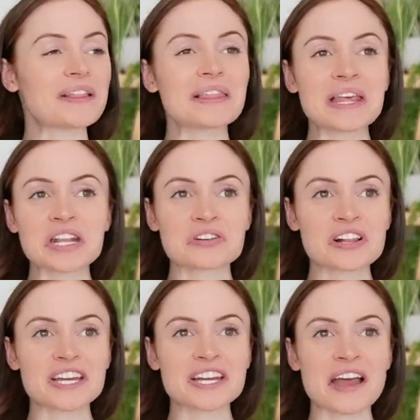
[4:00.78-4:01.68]

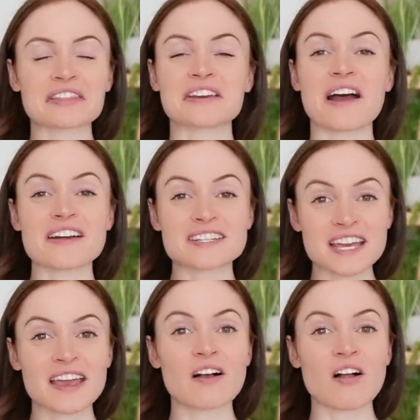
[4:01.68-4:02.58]
literally nothing
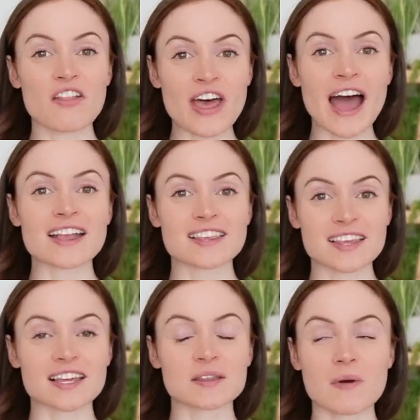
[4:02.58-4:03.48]
until that
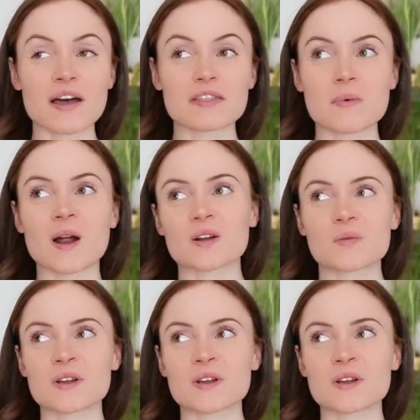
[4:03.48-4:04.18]
six month mark,